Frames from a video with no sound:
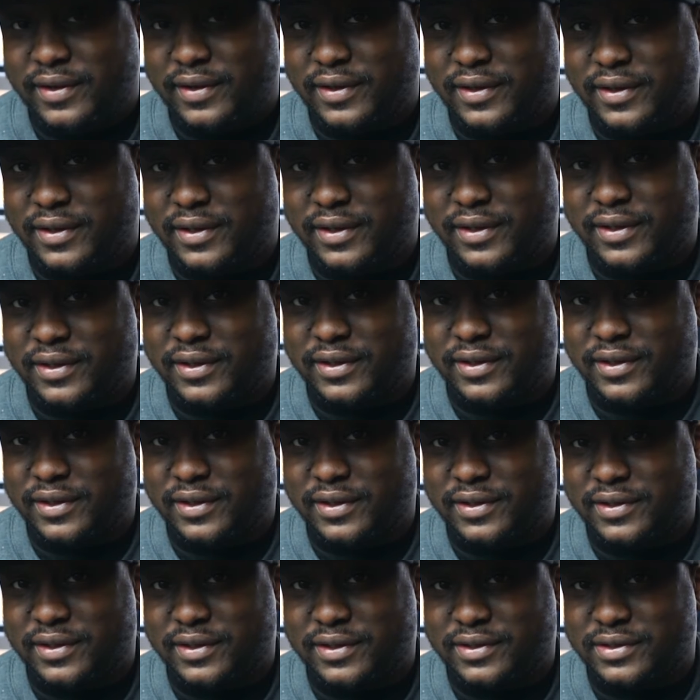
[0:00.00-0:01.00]

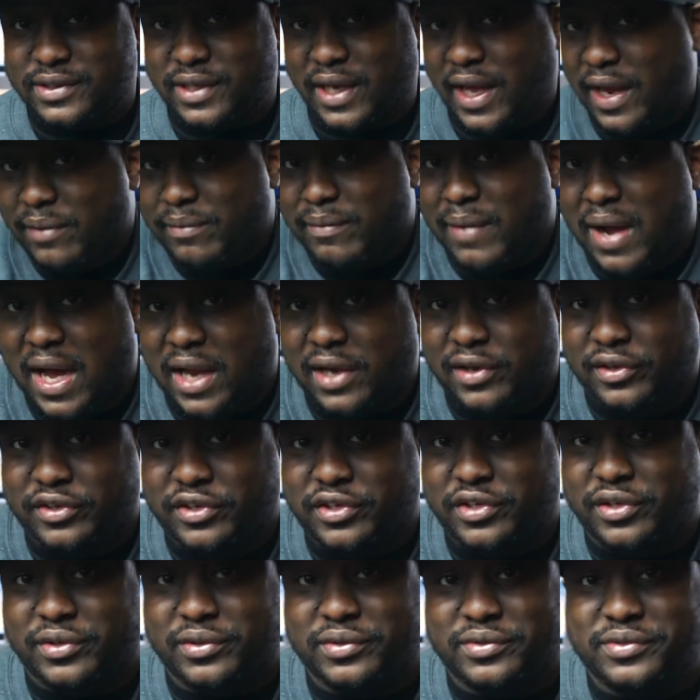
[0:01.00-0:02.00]
is light
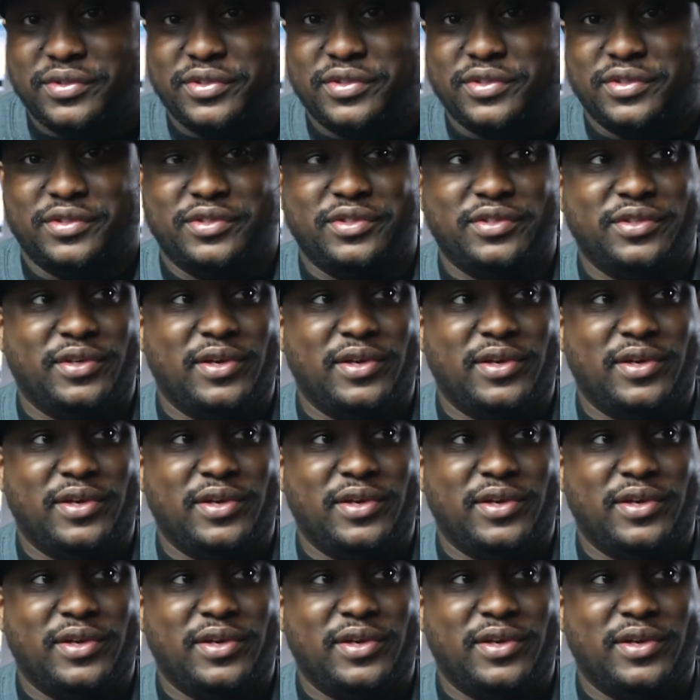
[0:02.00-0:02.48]
molecules.